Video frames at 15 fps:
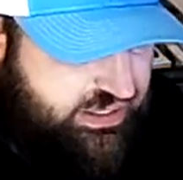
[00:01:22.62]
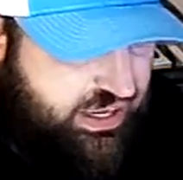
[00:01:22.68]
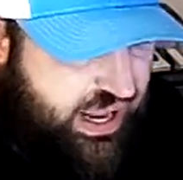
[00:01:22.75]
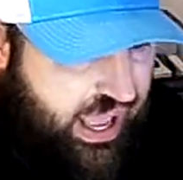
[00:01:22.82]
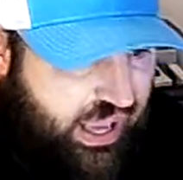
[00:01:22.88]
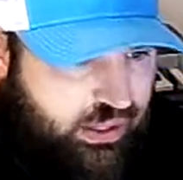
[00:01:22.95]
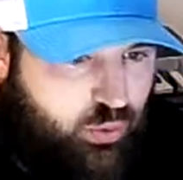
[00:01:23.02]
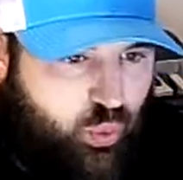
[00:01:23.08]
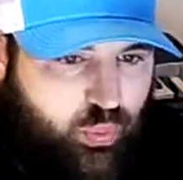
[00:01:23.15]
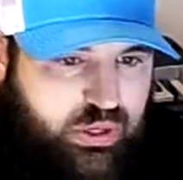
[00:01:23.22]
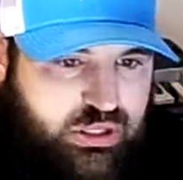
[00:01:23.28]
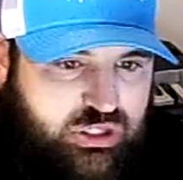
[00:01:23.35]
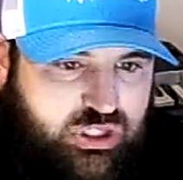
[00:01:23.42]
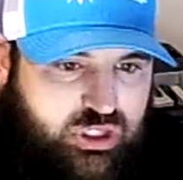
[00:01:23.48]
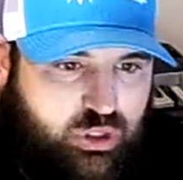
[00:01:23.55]
not
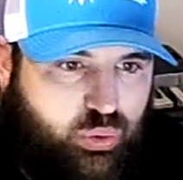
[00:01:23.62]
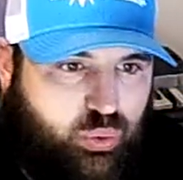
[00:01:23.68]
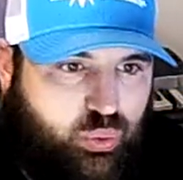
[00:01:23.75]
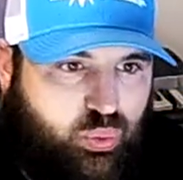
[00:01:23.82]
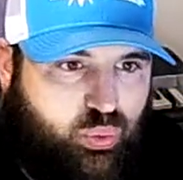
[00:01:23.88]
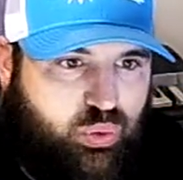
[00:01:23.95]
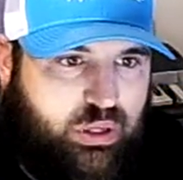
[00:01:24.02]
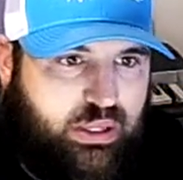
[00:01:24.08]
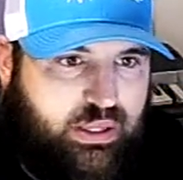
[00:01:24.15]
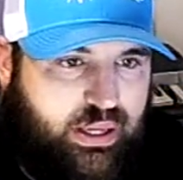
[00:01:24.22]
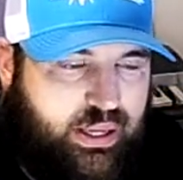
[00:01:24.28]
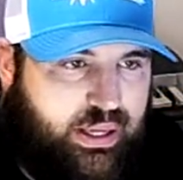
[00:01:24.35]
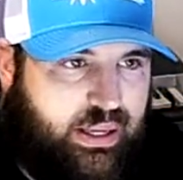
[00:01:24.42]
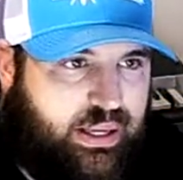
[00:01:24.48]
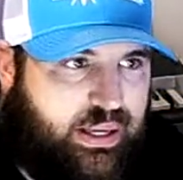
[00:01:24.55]
going to.
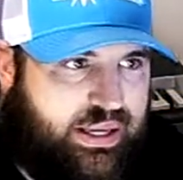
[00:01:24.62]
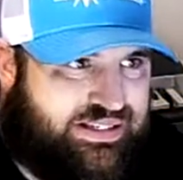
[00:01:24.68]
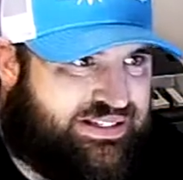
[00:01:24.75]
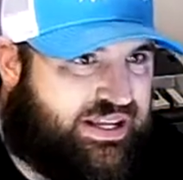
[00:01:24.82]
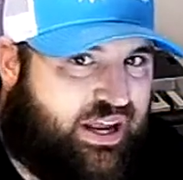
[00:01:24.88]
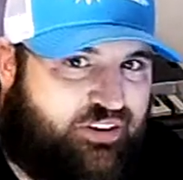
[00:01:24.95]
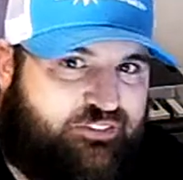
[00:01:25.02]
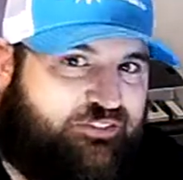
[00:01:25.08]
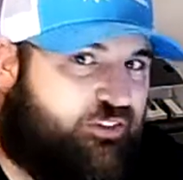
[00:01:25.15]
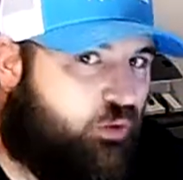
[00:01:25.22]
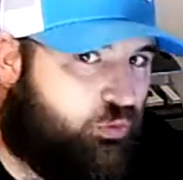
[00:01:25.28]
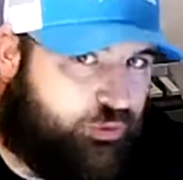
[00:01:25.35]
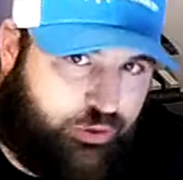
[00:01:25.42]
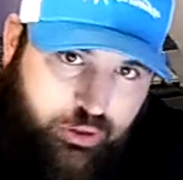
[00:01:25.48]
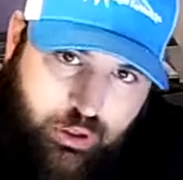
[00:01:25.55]
It's not a
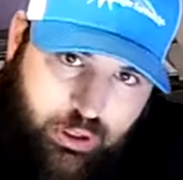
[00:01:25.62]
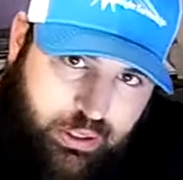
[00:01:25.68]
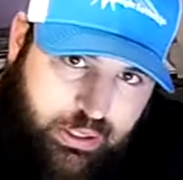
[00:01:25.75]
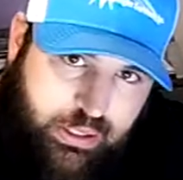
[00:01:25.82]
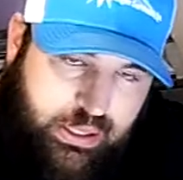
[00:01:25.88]
filter.